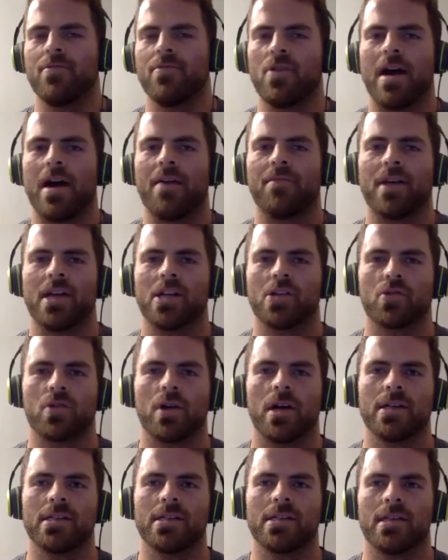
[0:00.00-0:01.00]
If you have that
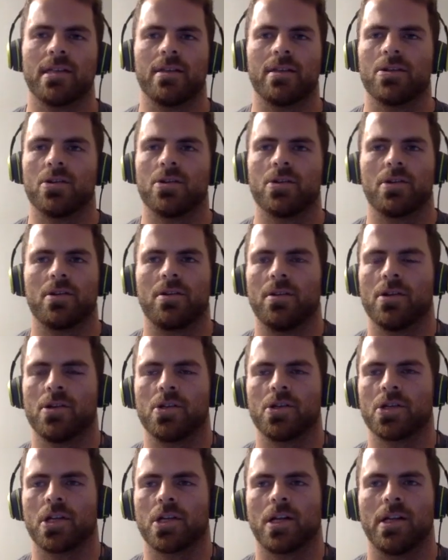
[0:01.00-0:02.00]
trust, then they're
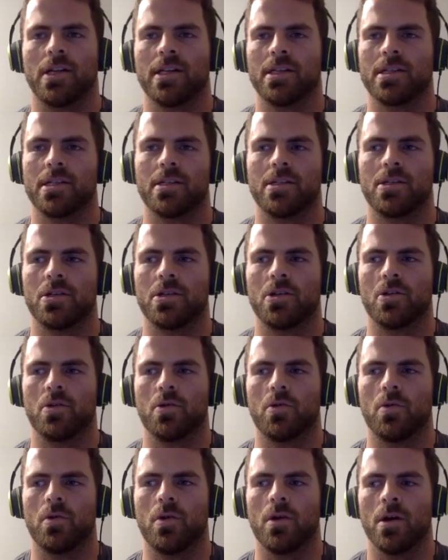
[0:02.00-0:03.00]
just going to listen
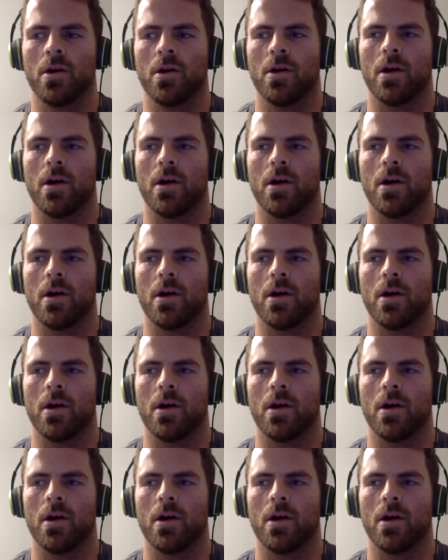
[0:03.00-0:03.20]
to